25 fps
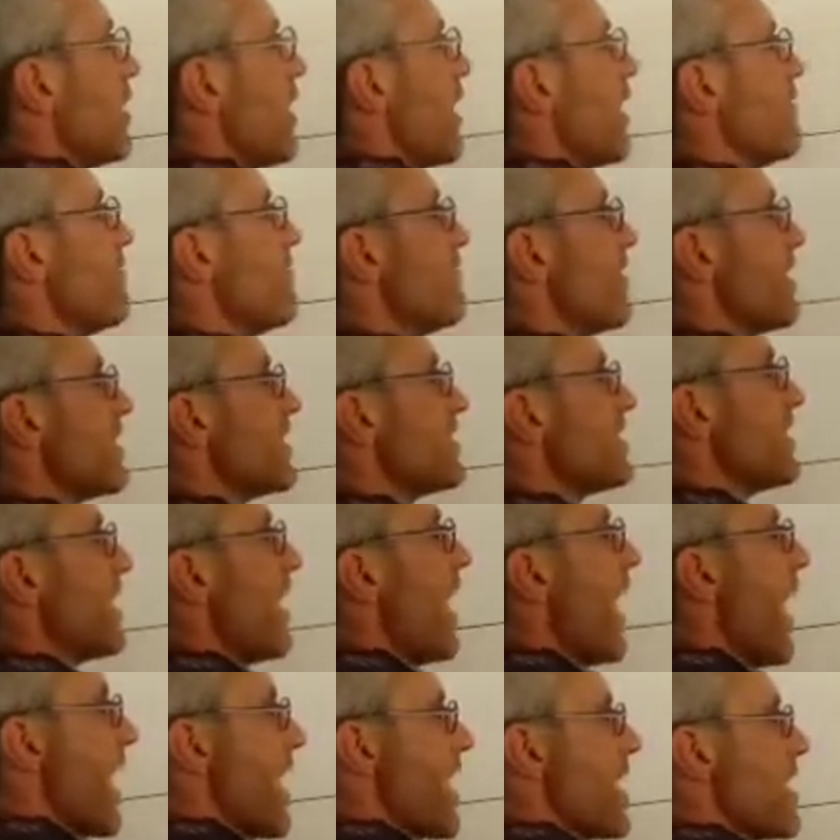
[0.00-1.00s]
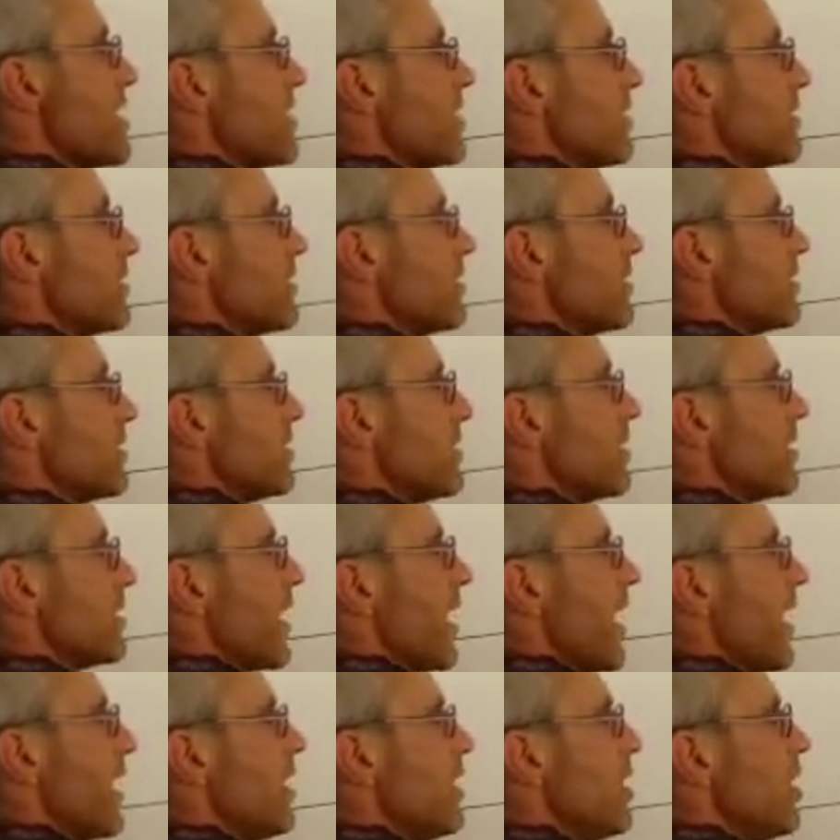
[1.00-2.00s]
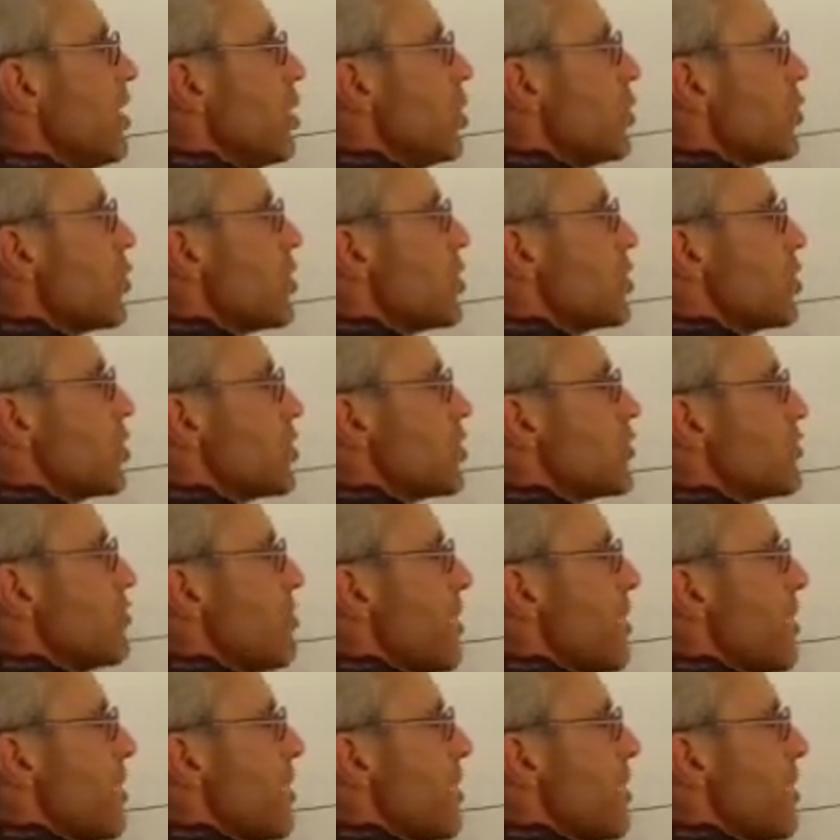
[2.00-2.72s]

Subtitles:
event A, okay, which is